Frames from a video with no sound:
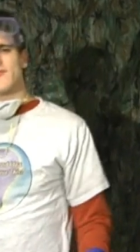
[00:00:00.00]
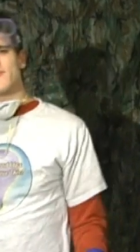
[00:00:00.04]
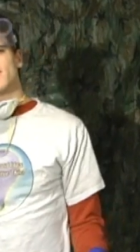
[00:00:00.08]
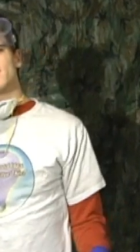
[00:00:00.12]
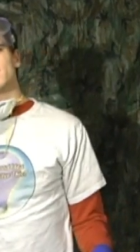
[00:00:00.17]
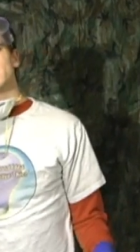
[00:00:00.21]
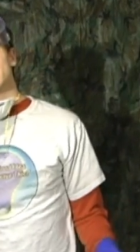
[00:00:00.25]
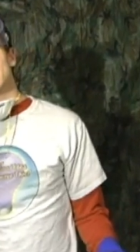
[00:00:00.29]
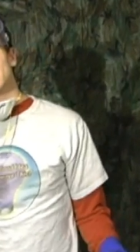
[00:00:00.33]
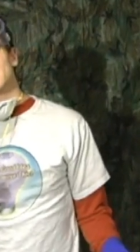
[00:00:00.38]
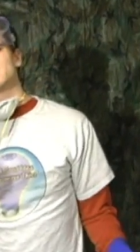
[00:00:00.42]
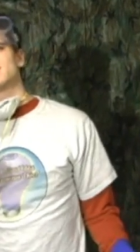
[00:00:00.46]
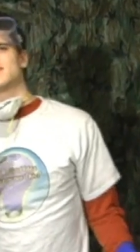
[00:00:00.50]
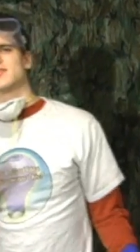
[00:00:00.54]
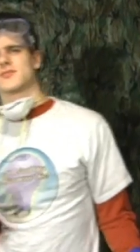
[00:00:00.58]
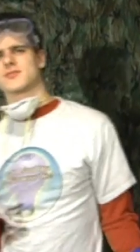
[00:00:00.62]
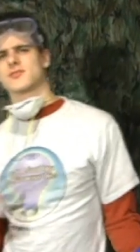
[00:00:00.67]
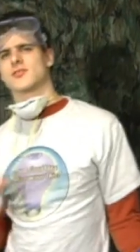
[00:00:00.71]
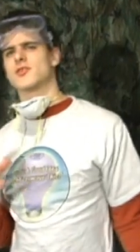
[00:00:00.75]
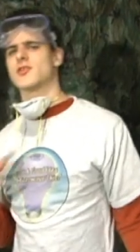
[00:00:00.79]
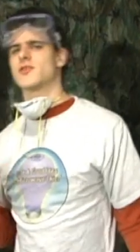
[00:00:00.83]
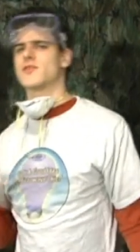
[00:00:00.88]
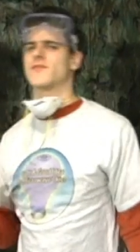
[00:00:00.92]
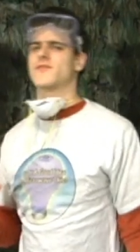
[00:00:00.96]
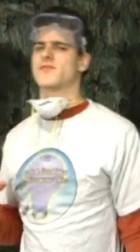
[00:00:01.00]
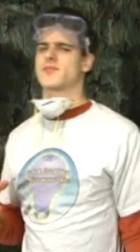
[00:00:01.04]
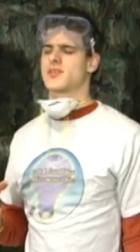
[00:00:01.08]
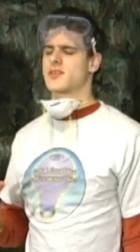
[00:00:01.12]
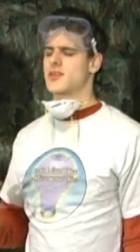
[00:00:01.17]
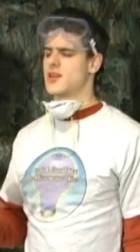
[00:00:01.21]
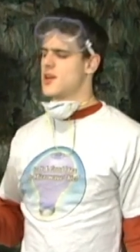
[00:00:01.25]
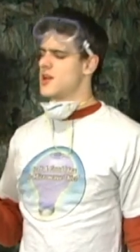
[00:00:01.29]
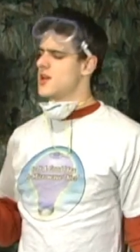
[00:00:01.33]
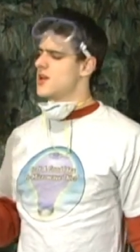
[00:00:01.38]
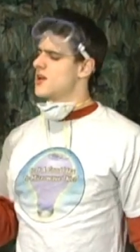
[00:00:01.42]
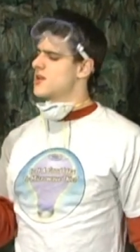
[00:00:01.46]
every kid
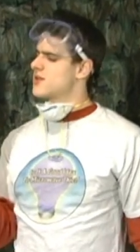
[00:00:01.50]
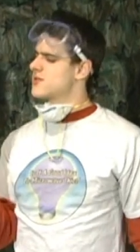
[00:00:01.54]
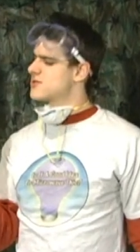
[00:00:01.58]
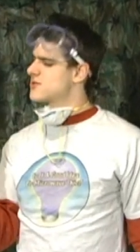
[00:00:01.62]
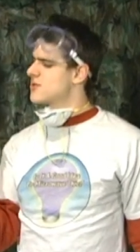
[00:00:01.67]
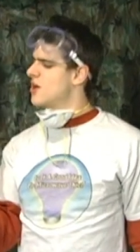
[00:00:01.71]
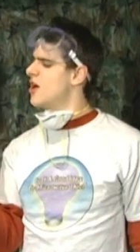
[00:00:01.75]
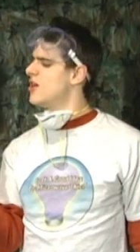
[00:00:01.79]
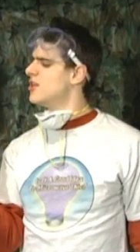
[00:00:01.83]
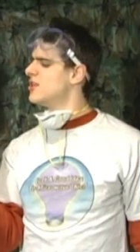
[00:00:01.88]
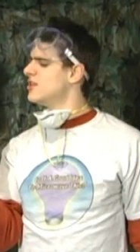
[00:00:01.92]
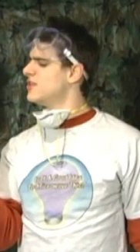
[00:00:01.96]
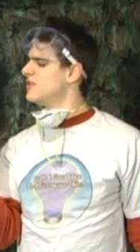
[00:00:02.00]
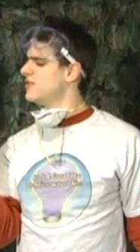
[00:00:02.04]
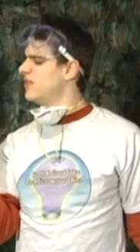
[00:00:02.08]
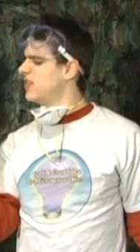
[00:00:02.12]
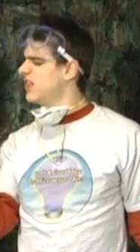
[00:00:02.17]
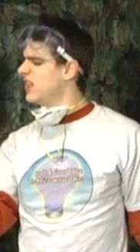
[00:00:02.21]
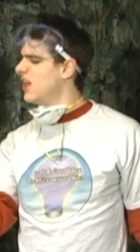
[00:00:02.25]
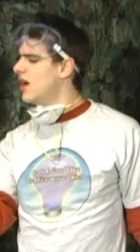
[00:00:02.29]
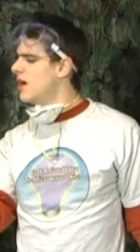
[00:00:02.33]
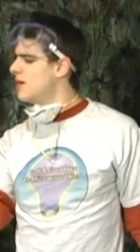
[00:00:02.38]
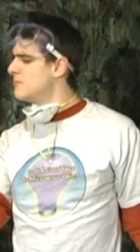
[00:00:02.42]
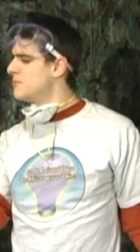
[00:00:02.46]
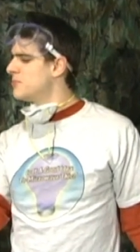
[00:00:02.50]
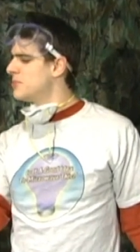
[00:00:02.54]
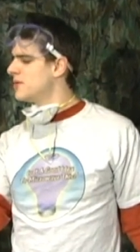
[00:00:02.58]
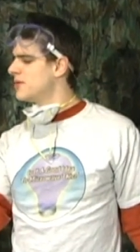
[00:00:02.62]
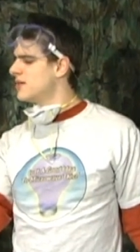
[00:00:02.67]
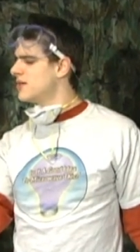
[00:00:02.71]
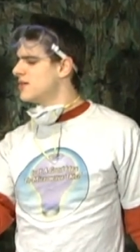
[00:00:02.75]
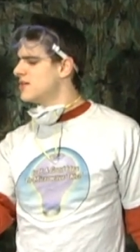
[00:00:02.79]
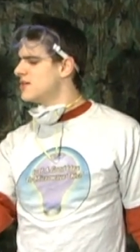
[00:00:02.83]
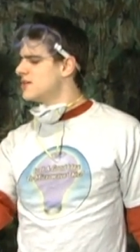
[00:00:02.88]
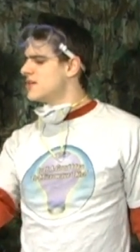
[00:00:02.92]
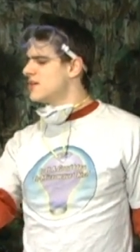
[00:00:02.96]
deserves a solid lump
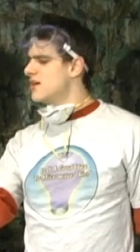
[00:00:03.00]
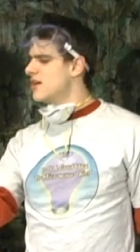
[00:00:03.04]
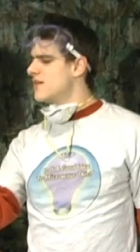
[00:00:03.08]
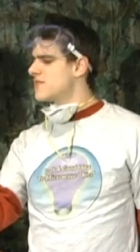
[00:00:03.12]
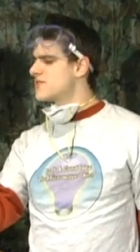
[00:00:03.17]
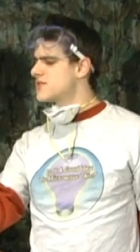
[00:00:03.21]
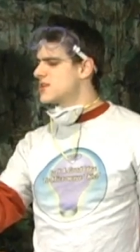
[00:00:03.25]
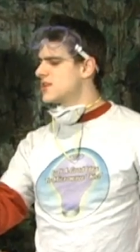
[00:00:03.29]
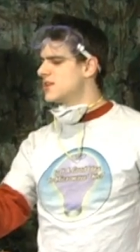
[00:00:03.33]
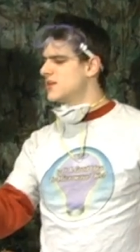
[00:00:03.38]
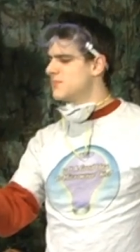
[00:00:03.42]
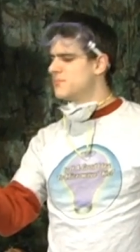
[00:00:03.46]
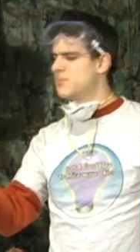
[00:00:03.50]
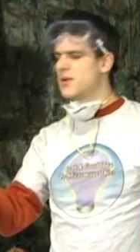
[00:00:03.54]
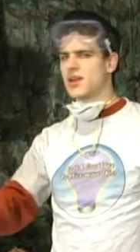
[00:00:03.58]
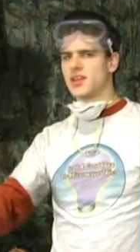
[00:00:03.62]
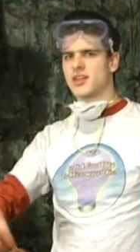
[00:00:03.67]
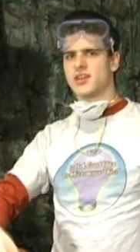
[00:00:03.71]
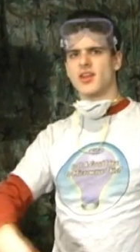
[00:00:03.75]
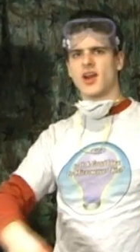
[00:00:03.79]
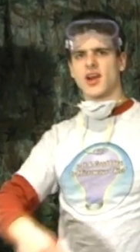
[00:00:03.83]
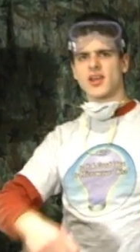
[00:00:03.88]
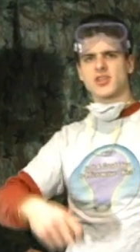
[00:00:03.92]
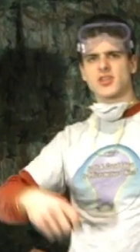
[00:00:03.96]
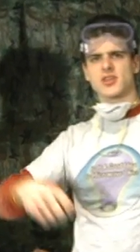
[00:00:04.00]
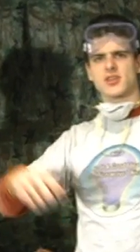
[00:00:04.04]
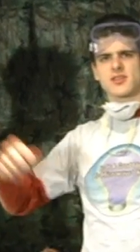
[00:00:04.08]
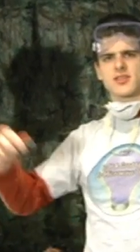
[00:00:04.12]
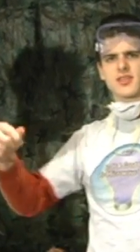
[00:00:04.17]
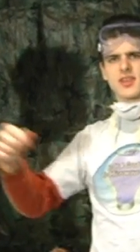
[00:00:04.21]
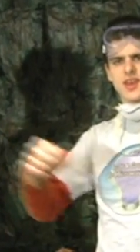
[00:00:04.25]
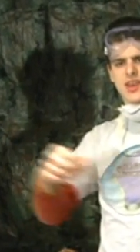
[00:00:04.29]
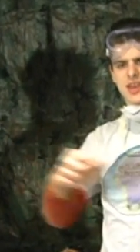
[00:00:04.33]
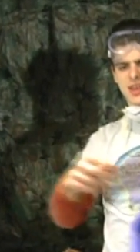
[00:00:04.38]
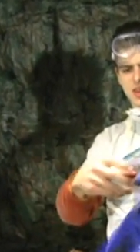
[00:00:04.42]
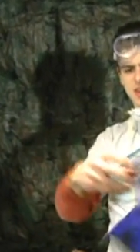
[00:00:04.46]
of Silly Putty, not
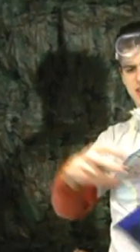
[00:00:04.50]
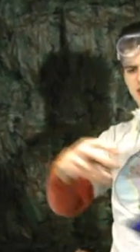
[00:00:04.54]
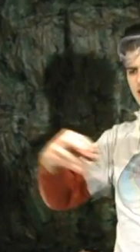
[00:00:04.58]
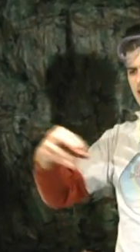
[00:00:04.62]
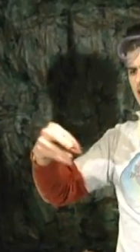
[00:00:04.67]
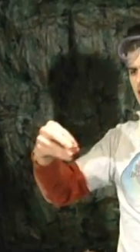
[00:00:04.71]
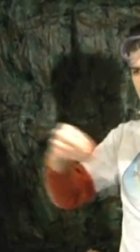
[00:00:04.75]
just like